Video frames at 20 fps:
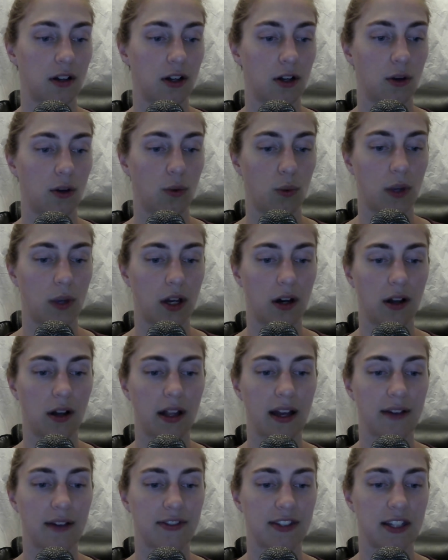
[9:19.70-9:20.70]
We all
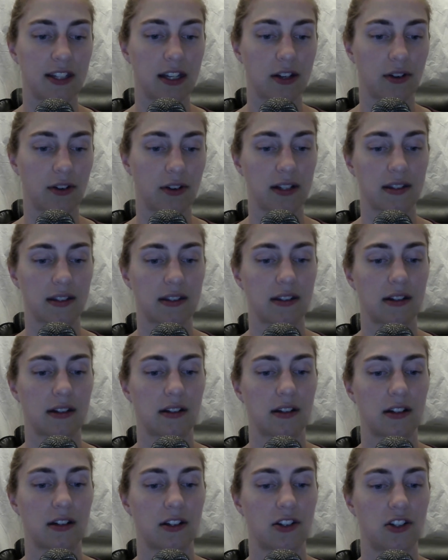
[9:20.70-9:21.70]
have secrets.
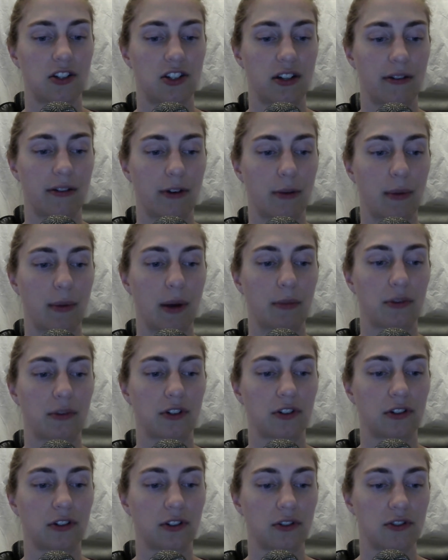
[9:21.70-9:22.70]
She
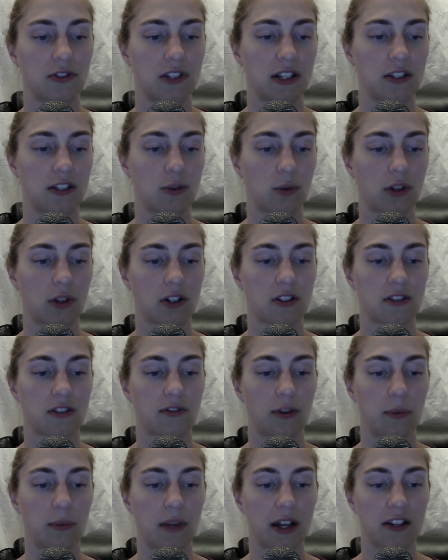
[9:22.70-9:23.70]
remembered Lucy's words
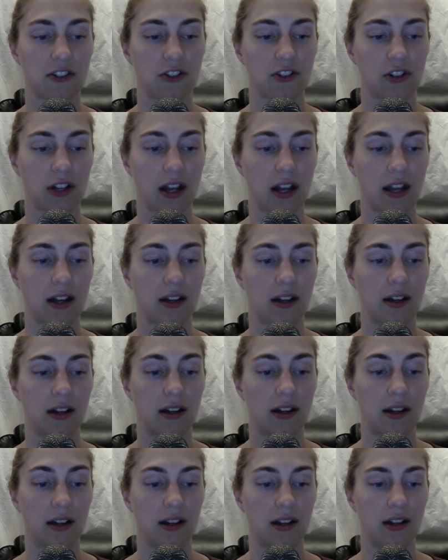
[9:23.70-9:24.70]
from yesterday.
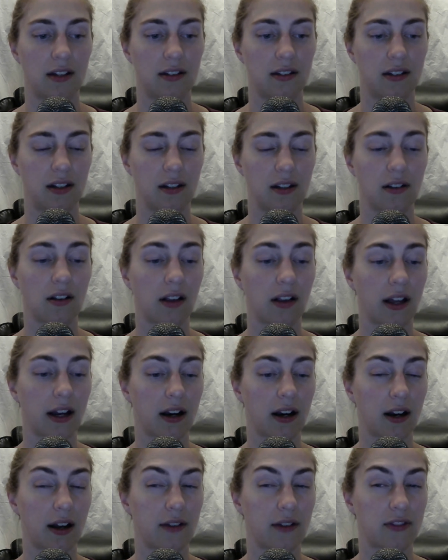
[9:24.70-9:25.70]
Did
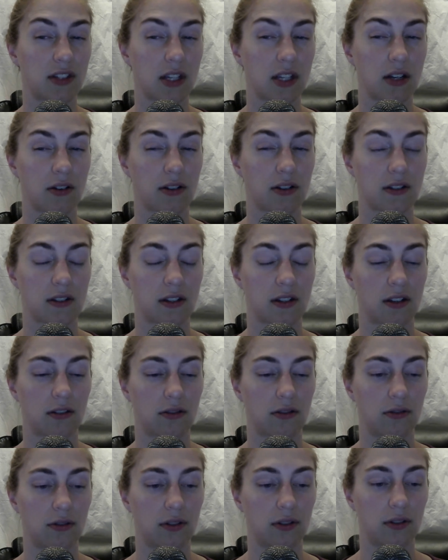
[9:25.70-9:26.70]
Claire have secrets
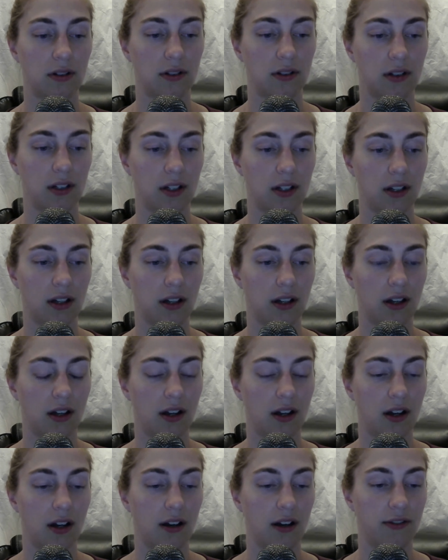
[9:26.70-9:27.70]
too?
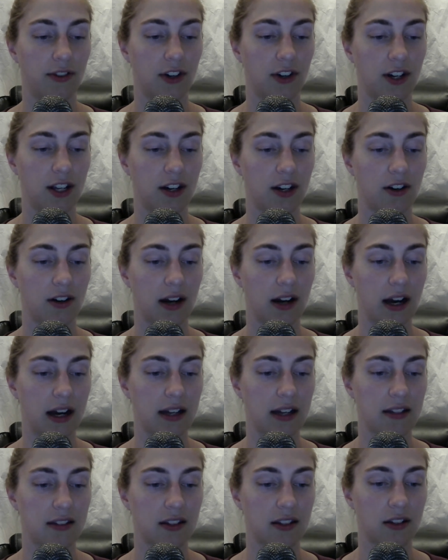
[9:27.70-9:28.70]
Averting her
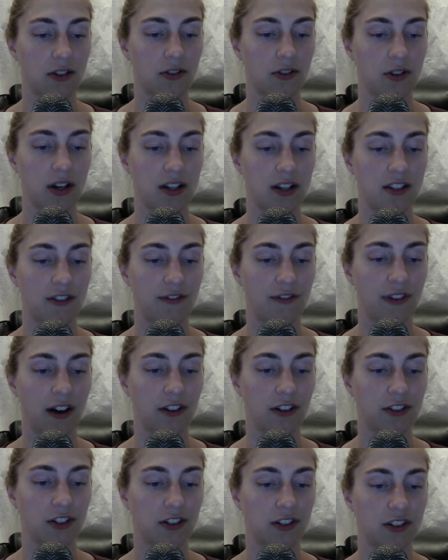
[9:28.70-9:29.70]
eyes, Grace
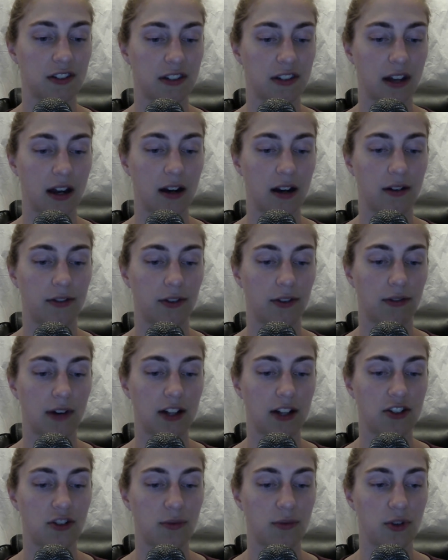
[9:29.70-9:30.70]
felt her desire for
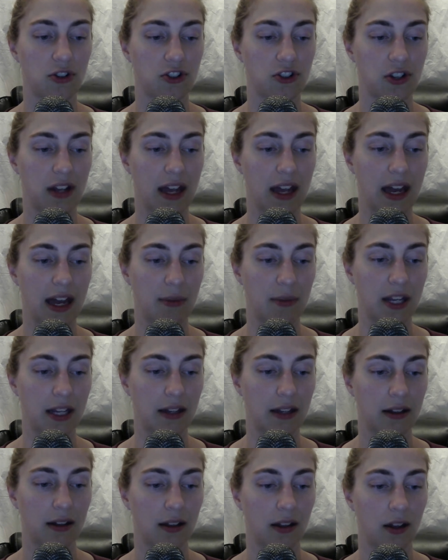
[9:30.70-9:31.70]
retribution
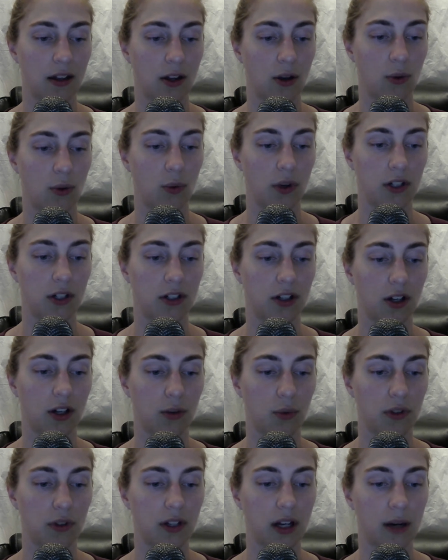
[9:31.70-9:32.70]
ebbing. What good
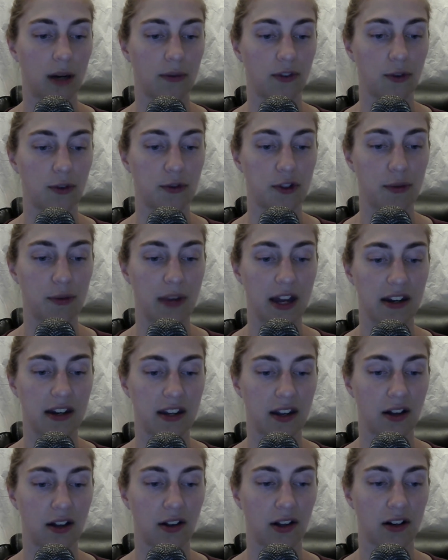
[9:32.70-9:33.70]
would come from
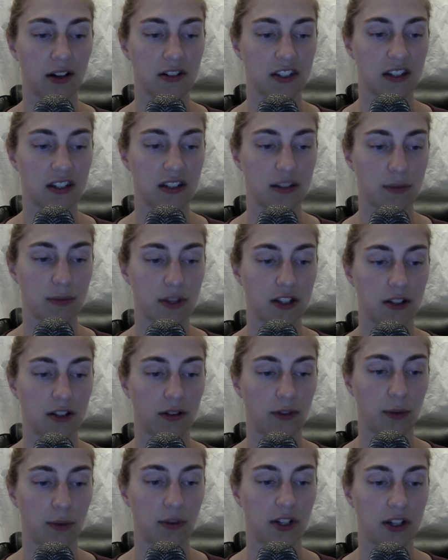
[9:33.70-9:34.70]
demanding Claire's dismissal
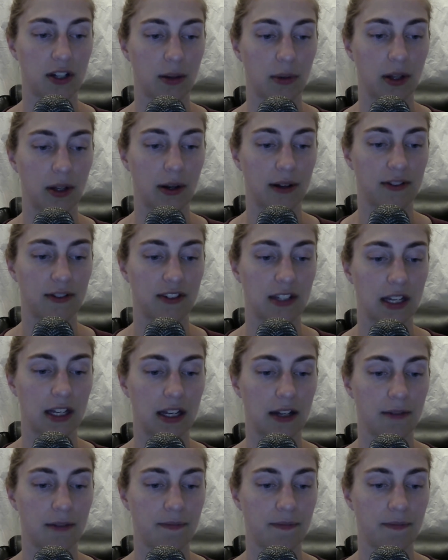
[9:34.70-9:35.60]
from the WFC?